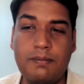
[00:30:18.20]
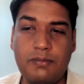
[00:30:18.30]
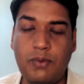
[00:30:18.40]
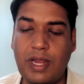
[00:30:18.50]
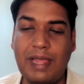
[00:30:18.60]

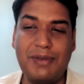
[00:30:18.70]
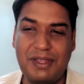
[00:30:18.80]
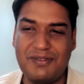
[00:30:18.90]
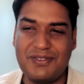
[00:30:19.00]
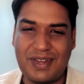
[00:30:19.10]
what I
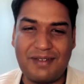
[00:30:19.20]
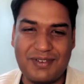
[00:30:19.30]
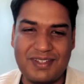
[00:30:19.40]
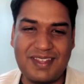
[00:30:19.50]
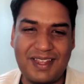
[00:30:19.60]
believe is an
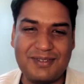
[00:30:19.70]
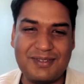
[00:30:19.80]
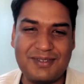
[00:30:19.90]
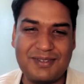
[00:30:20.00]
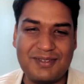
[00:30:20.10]
average size
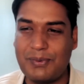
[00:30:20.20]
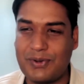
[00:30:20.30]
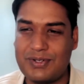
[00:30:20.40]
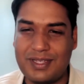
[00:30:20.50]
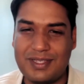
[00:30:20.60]
mom and pop
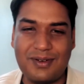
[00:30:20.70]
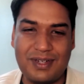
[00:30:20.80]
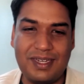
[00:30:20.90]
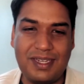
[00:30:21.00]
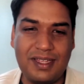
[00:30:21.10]
grocery store in
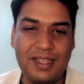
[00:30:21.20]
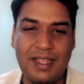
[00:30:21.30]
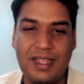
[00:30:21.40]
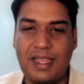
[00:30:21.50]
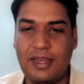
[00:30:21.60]
India,
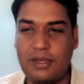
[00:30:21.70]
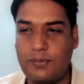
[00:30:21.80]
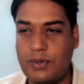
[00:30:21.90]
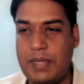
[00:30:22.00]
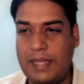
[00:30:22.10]
and you
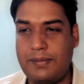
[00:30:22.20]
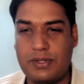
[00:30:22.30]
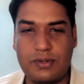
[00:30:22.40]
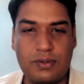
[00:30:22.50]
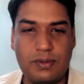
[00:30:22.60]
would be able
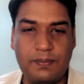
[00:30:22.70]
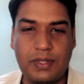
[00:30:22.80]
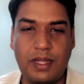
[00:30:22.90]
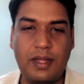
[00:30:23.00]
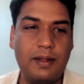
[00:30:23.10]
to
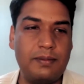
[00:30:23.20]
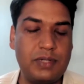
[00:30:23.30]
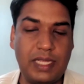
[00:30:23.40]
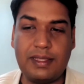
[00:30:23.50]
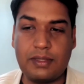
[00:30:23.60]

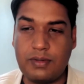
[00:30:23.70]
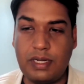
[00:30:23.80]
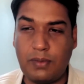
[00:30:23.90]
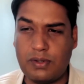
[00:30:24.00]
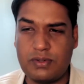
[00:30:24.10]
take that 3D
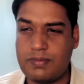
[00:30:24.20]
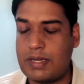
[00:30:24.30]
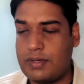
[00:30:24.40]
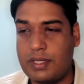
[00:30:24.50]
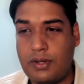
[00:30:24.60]
model to
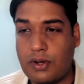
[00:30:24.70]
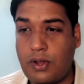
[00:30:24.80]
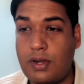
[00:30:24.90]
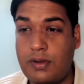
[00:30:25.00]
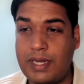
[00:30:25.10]
Gmetri. Your
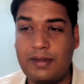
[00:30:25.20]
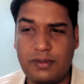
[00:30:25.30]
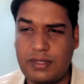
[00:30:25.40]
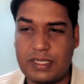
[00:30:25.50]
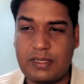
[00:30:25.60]
call, right?
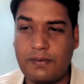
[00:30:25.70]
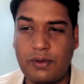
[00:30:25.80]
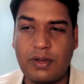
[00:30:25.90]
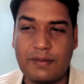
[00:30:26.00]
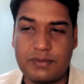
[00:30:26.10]
360
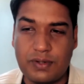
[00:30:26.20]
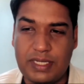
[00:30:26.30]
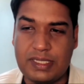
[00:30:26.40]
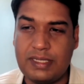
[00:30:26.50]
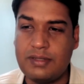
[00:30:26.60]
photographs are
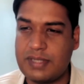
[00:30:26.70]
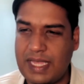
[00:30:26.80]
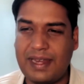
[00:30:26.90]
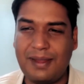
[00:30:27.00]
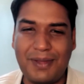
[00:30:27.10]
easy.
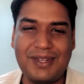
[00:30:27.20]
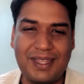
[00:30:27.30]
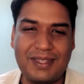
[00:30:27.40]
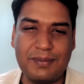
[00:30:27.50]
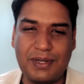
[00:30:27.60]
Scanning might
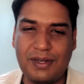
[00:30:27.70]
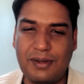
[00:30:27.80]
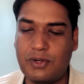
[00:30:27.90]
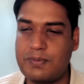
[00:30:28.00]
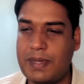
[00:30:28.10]
take somebody a little
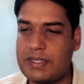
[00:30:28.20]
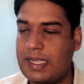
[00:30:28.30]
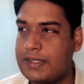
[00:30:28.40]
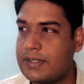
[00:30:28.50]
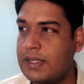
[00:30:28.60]
more
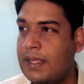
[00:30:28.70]
specialized.